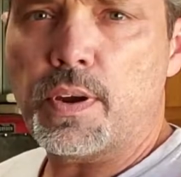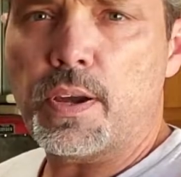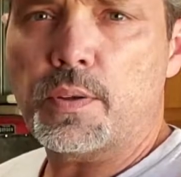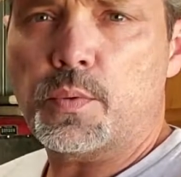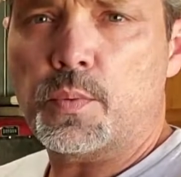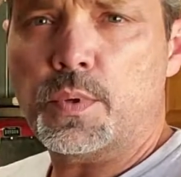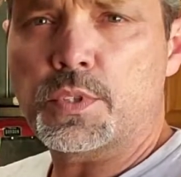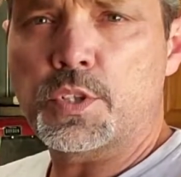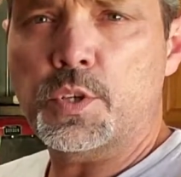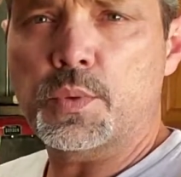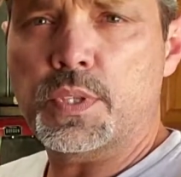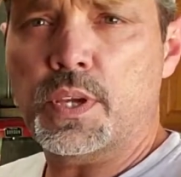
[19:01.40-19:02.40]
out what to
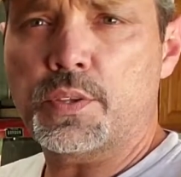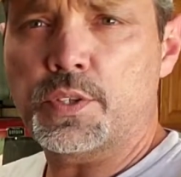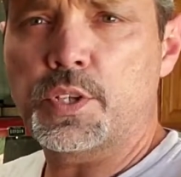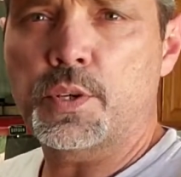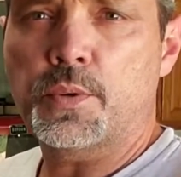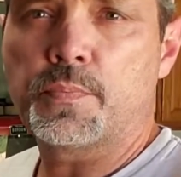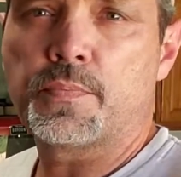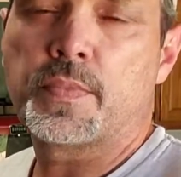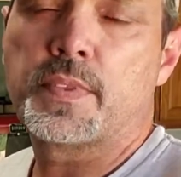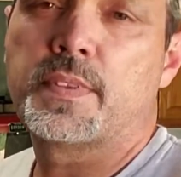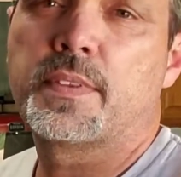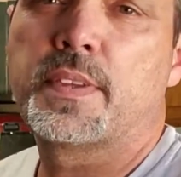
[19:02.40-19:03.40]
do with the other two.
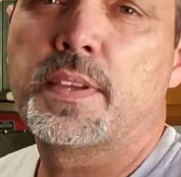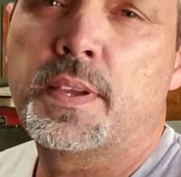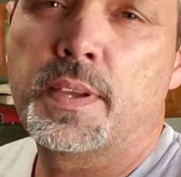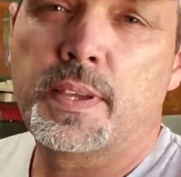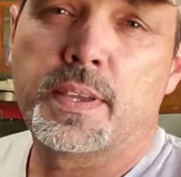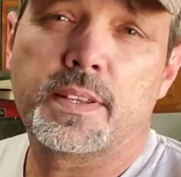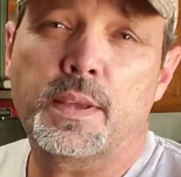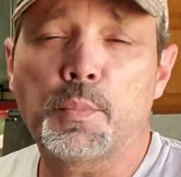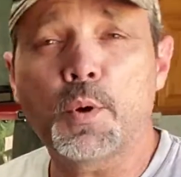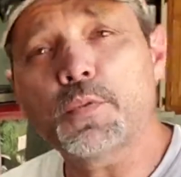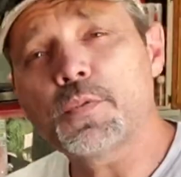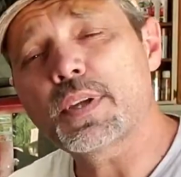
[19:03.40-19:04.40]
Now
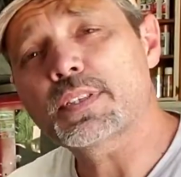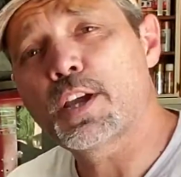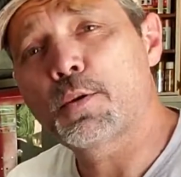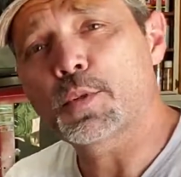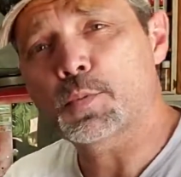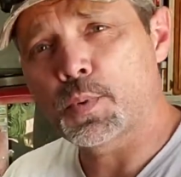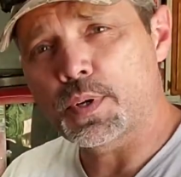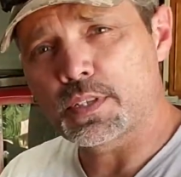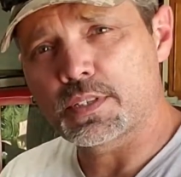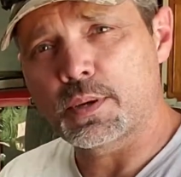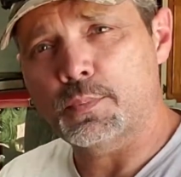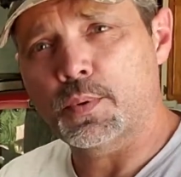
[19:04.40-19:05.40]
Boba Fett's helmet's pretty
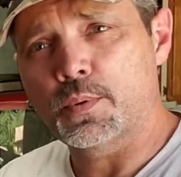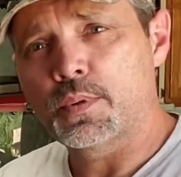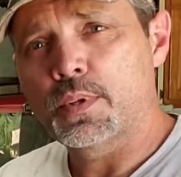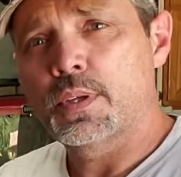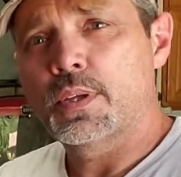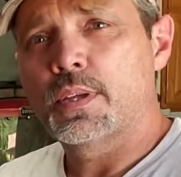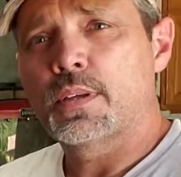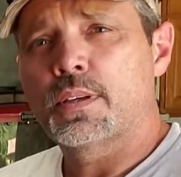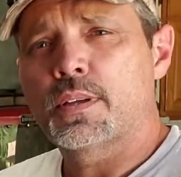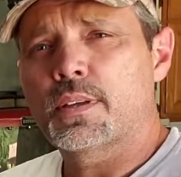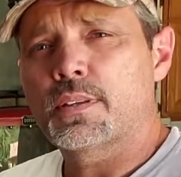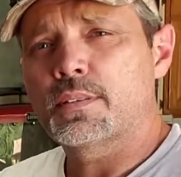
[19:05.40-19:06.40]
simple.
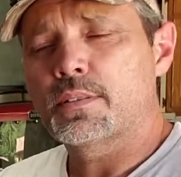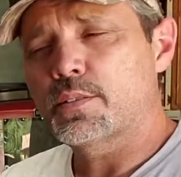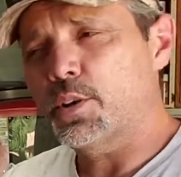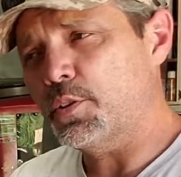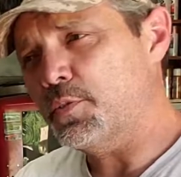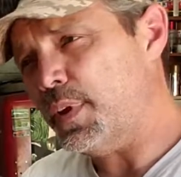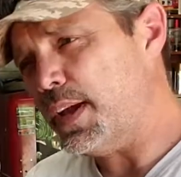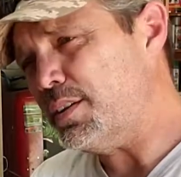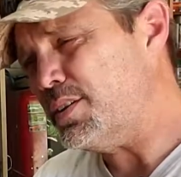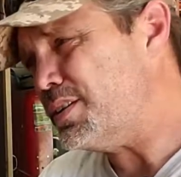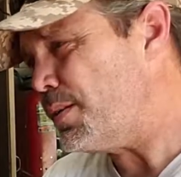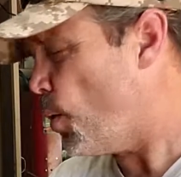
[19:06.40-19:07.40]
Darth
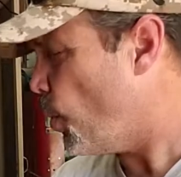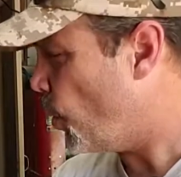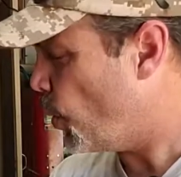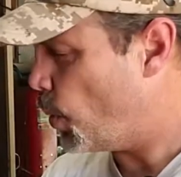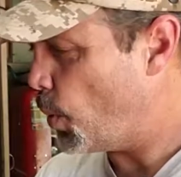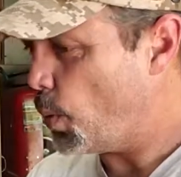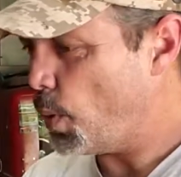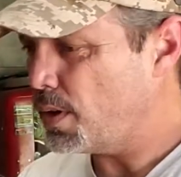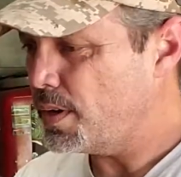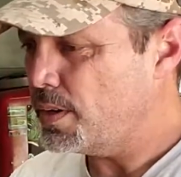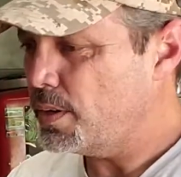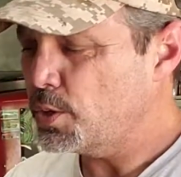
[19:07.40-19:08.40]
Vader,
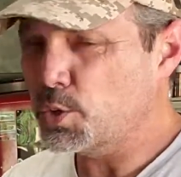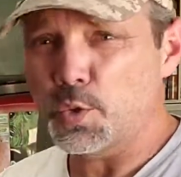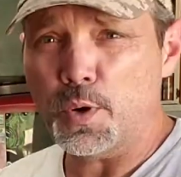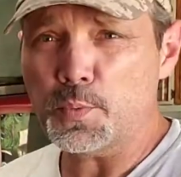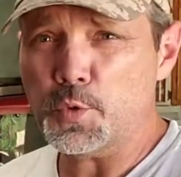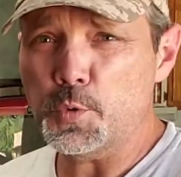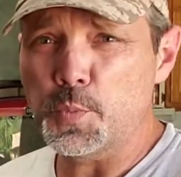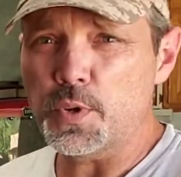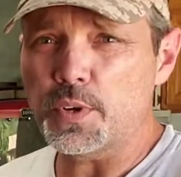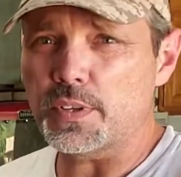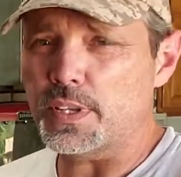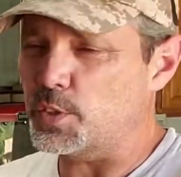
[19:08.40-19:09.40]

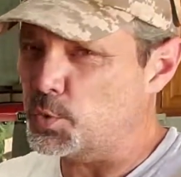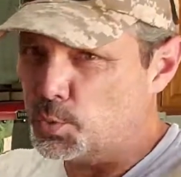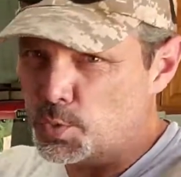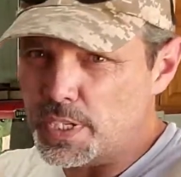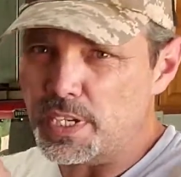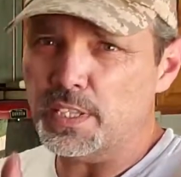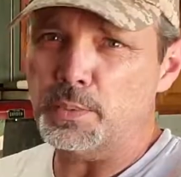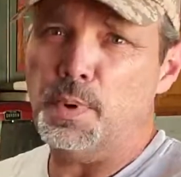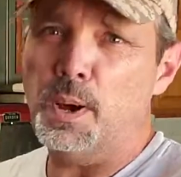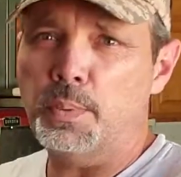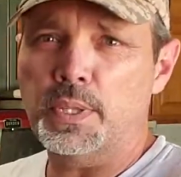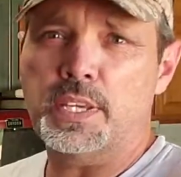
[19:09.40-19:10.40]
Stormtrooper, it's really
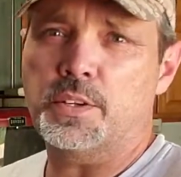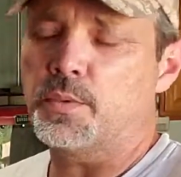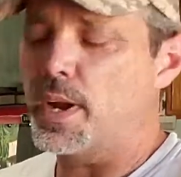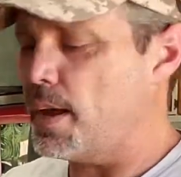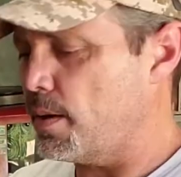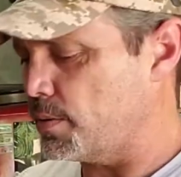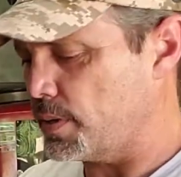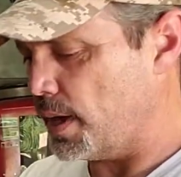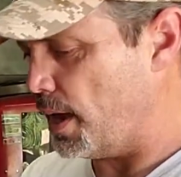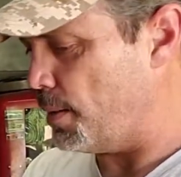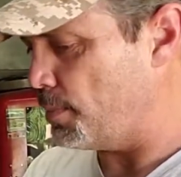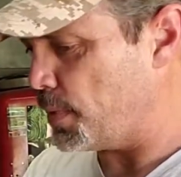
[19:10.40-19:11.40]
bubbly and round.
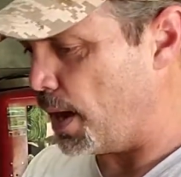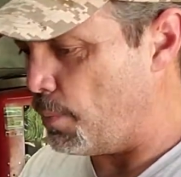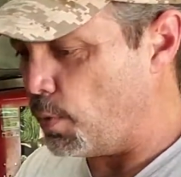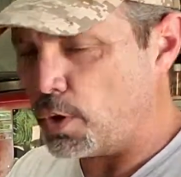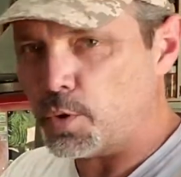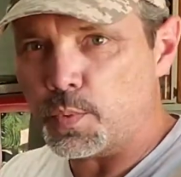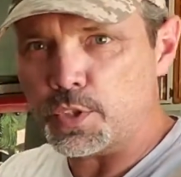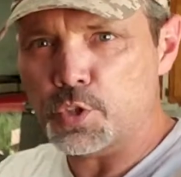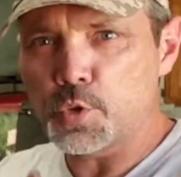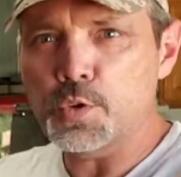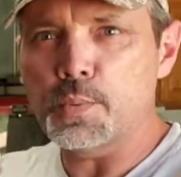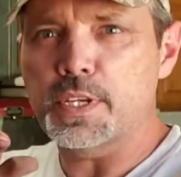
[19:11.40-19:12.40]
I'm working with
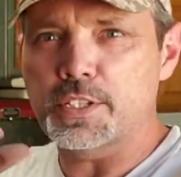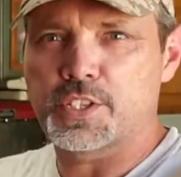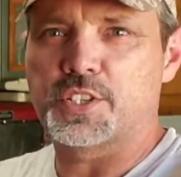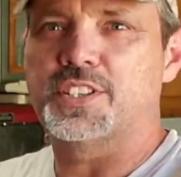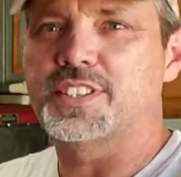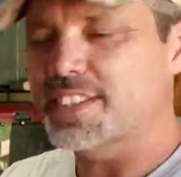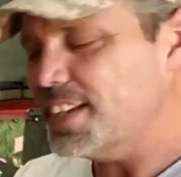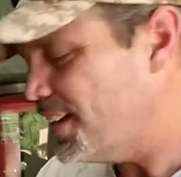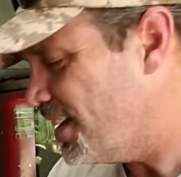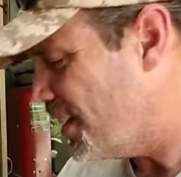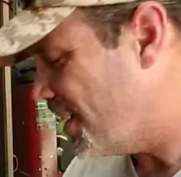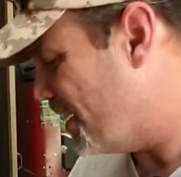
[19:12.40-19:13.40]
2 dimensions,
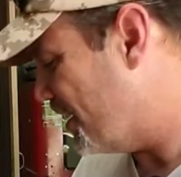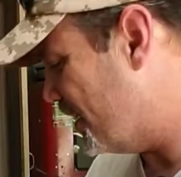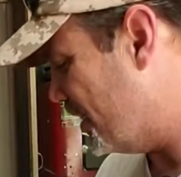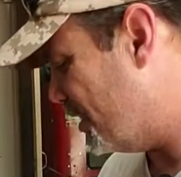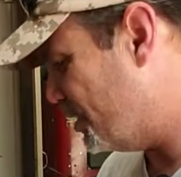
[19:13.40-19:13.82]
and